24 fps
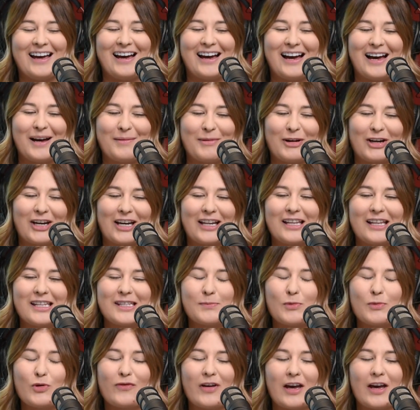Okay, let's
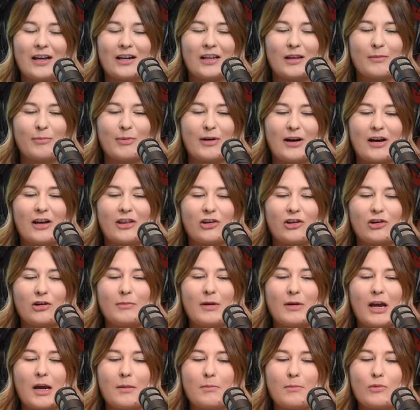move out of the bathroom
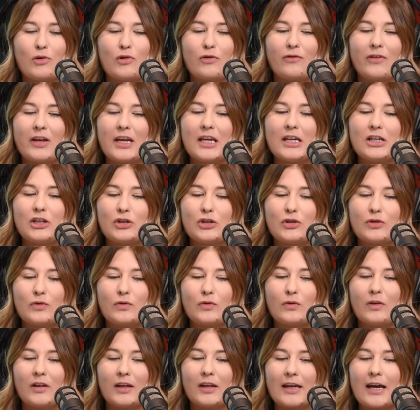and move
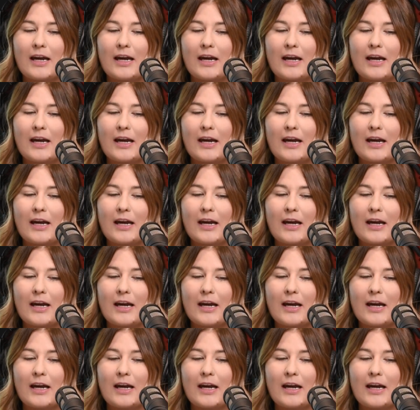into the